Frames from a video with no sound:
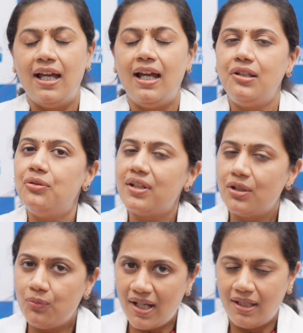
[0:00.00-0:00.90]
And your
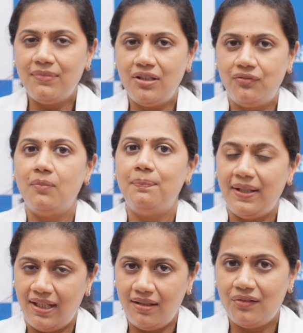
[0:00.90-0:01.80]
requirement for
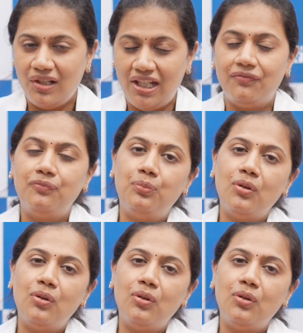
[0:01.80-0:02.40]
pain relief